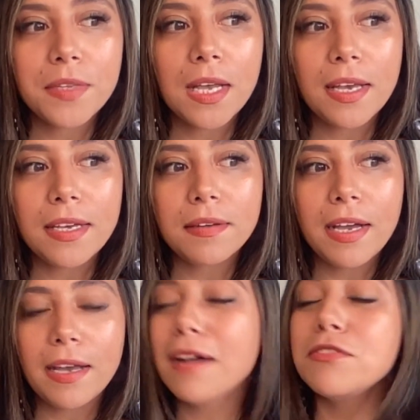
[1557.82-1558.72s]
I
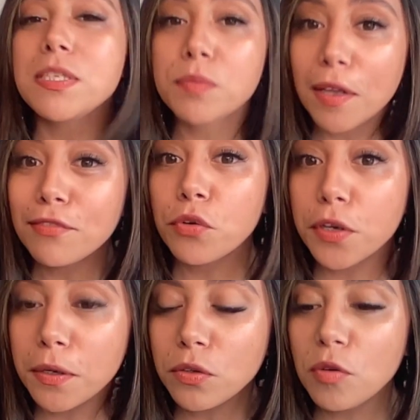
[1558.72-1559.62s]
have deep love for
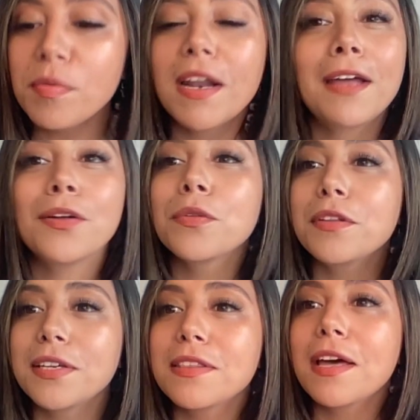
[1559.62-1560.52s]
you, but I don't
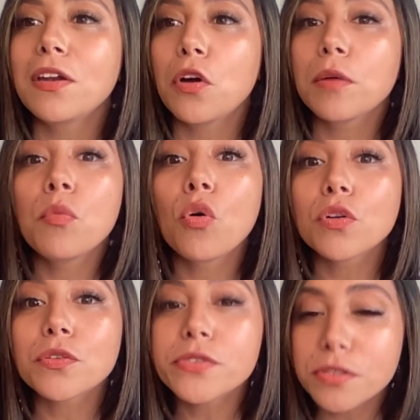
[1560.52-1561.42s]
think that our
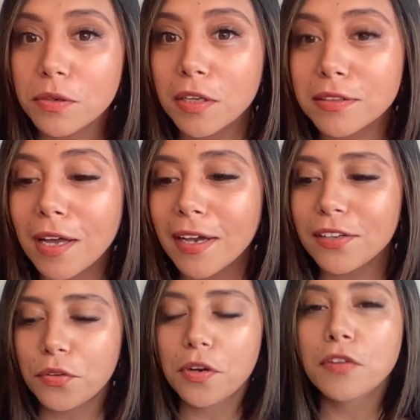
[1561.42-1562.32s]
morals align
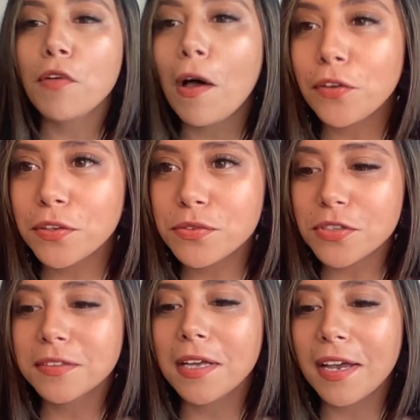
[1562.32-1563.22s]
or our values
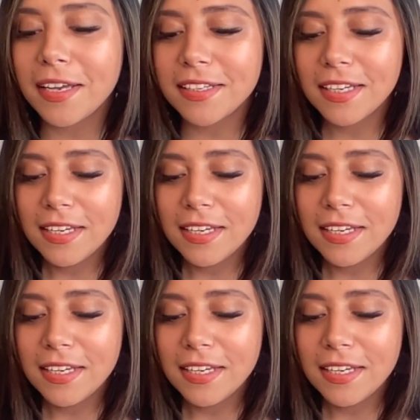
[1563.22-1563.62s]
align.